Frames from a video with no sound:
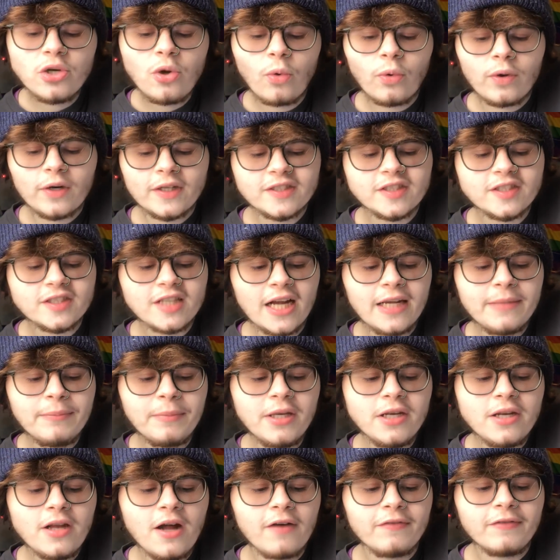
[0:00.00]
or
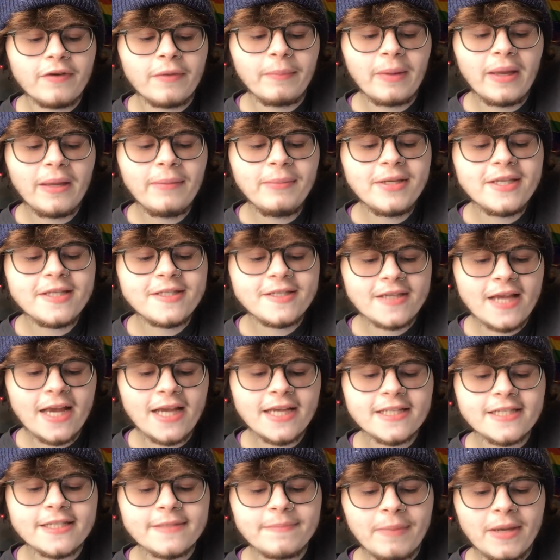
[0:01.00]
assignment of a baby's
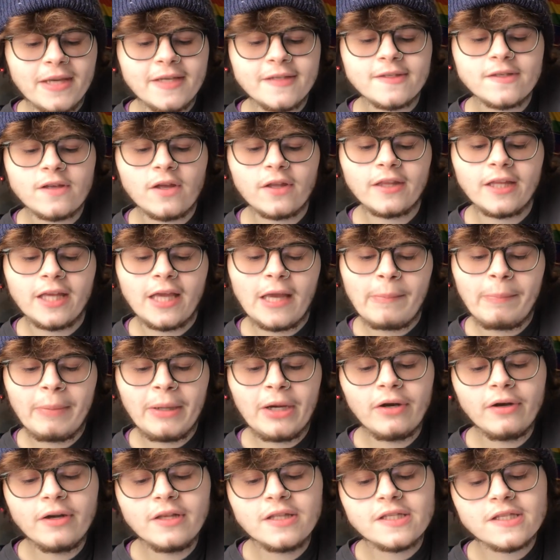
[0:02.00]
sex based on the
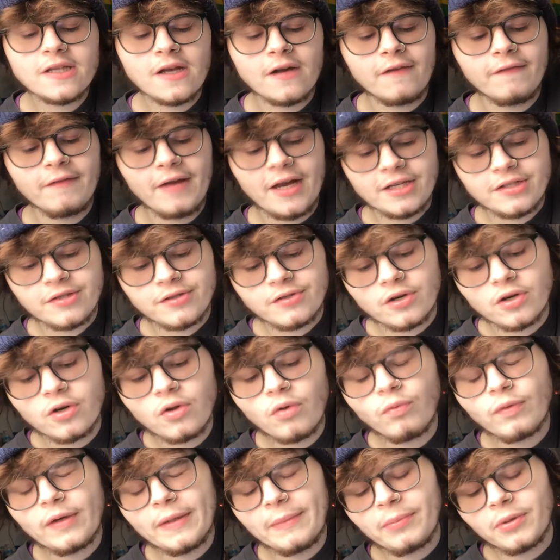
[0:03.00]
appearance of
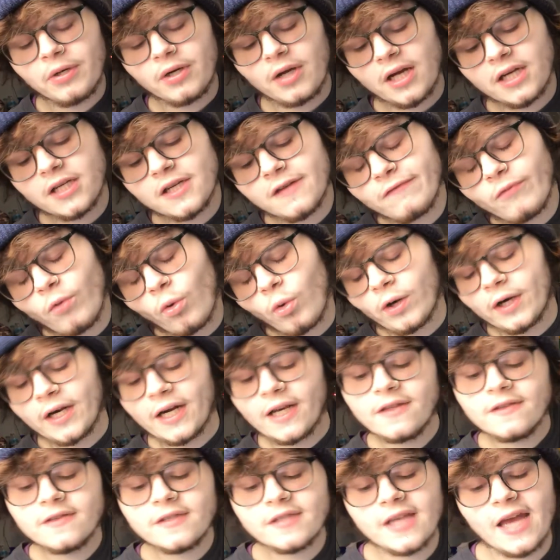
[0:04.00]
external reproductive
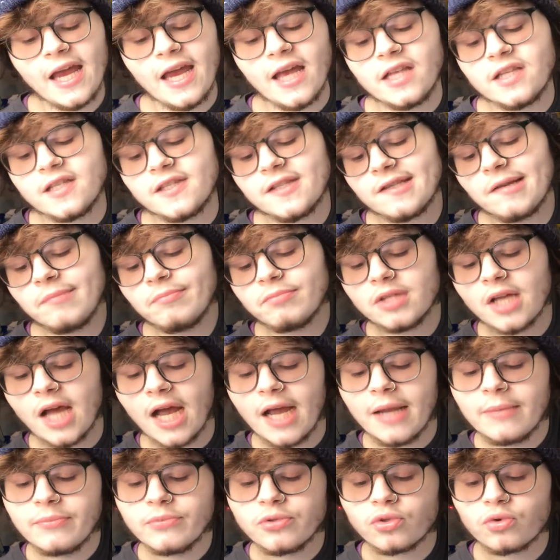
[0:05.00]
organs and
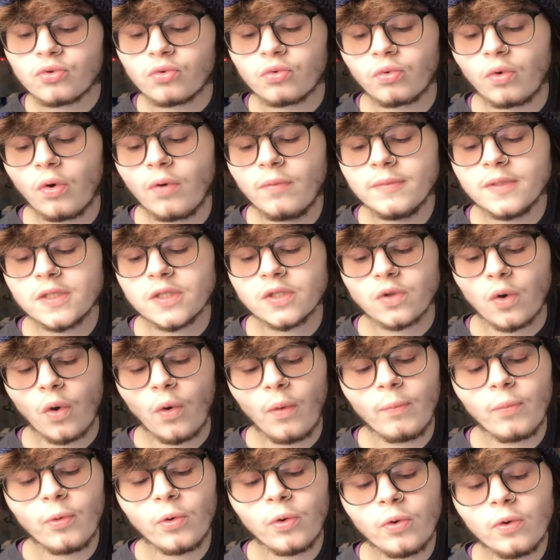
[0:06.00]
sometimes
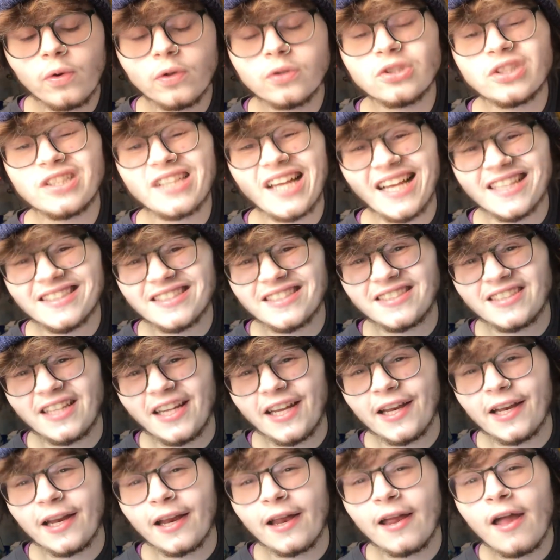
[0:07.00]
chromosomal
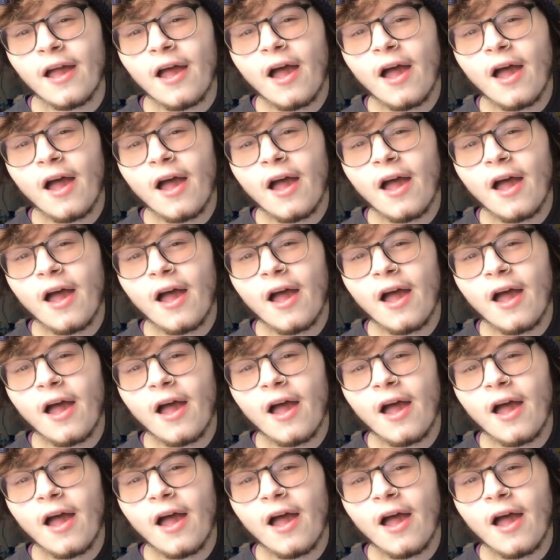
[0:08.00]
testing.